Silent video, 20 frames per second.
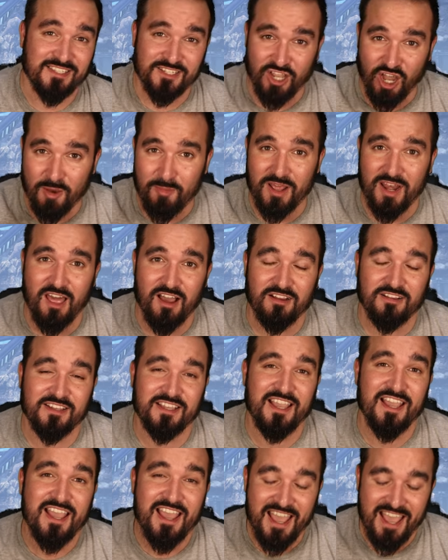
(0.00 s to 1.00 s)
come
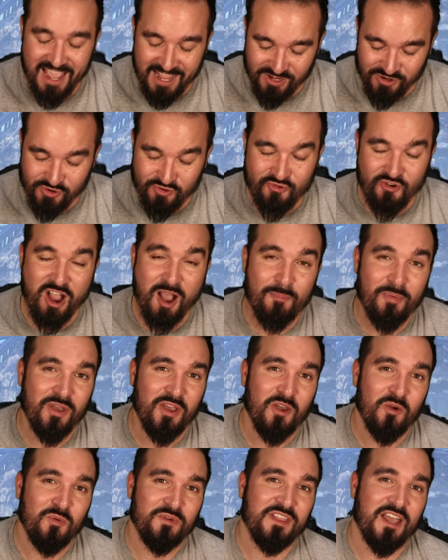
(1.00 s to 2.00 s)
along and drop
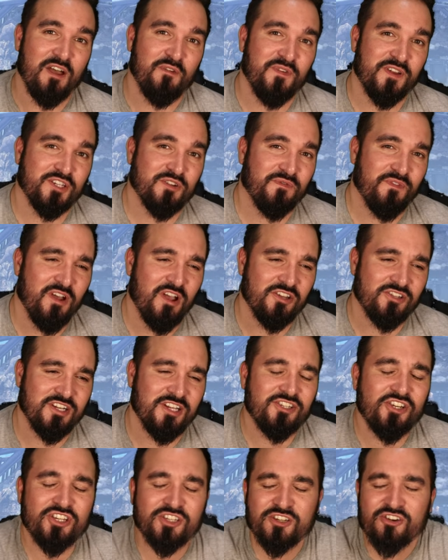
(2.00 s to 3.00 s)
with that official version. It
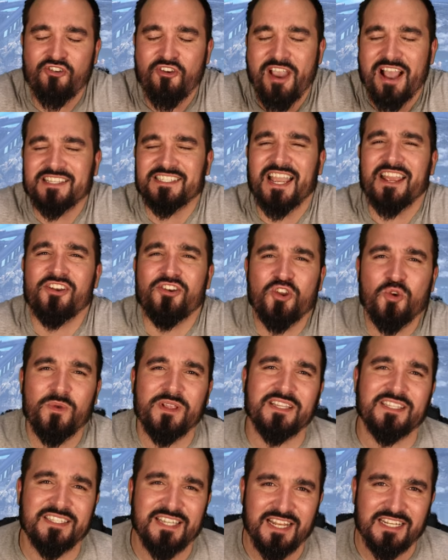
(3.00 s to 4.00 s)
just creates a new
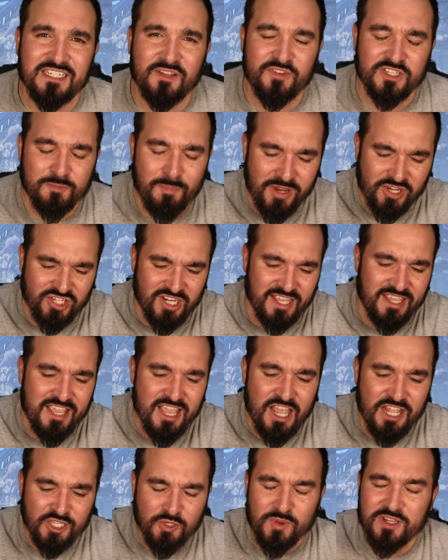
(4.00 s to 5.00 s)
incentive, especially
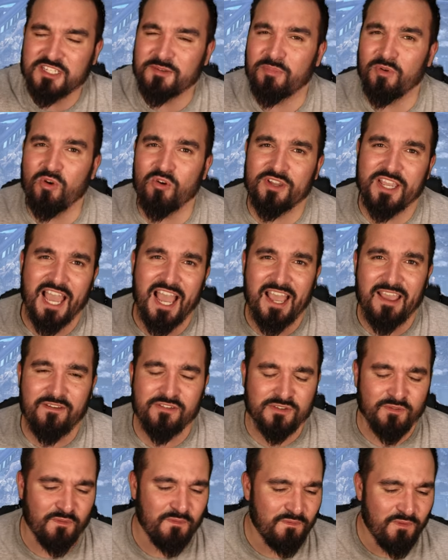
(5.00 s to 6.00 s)
to explore
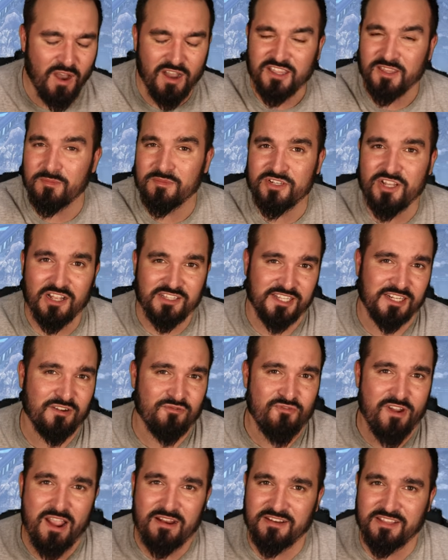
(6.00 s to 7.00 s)
caves and find them dotted
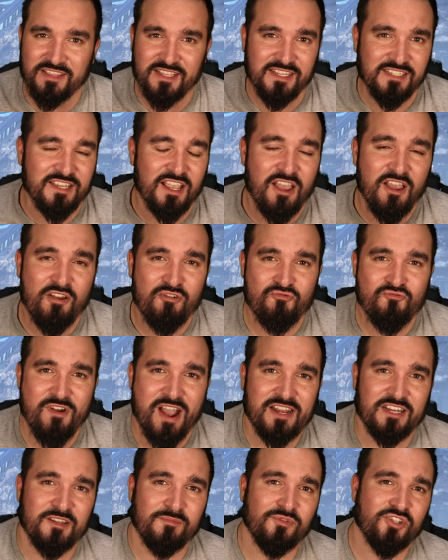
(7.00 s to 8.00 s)
around in these
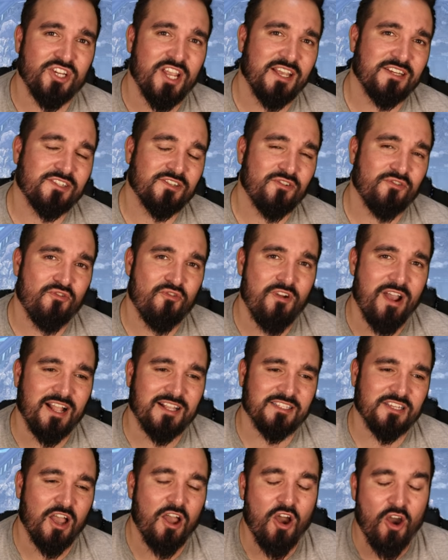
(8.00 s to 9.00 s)
random chest
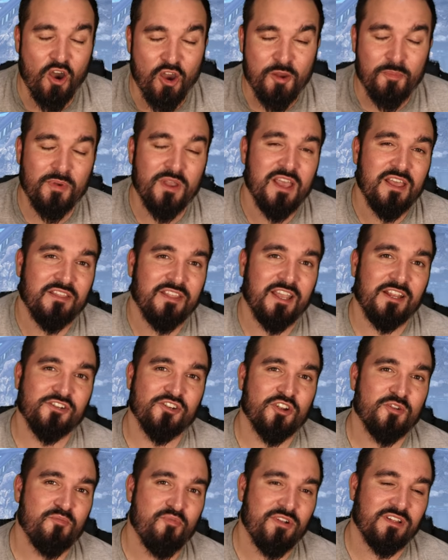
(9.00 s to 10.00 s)
crates. I hope they
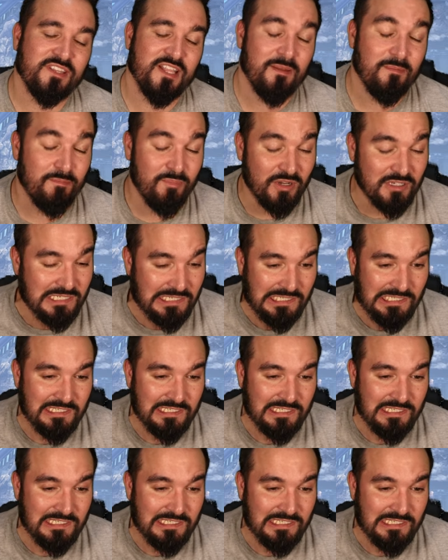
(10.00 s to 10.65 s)
do bring them, but